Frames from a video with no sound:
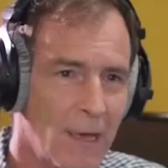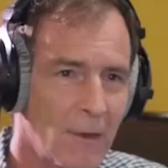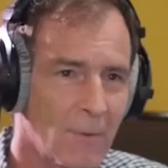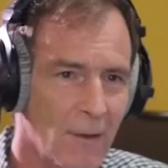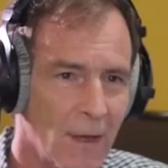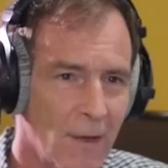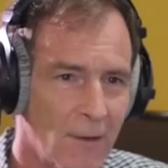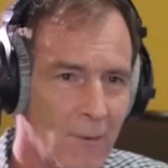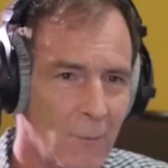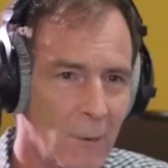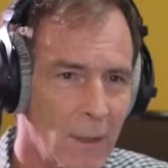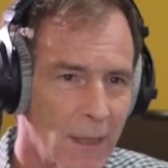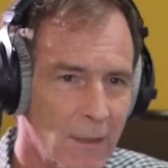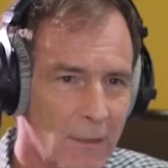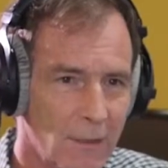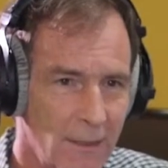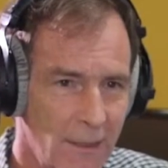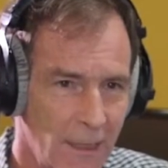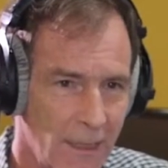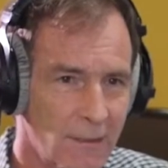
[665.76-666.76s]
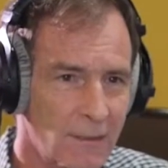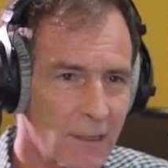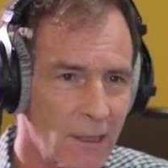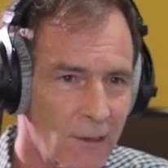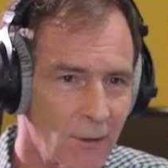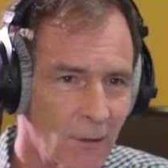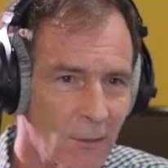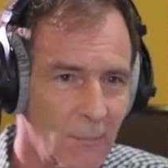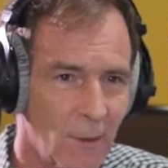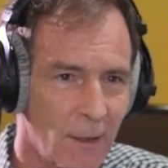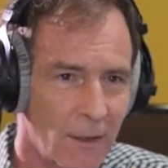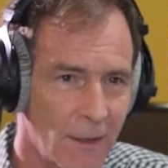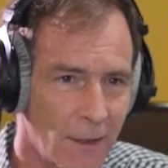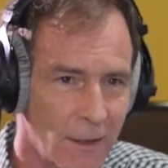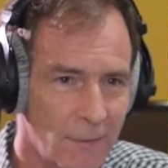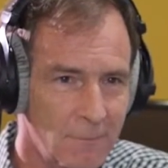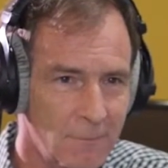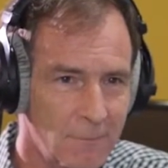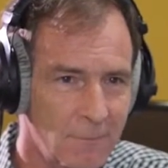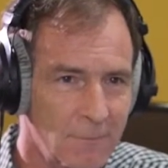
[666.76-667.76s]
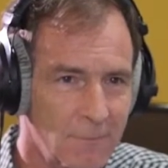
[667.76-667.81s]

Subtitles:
are people out there that will actually get turned on by that.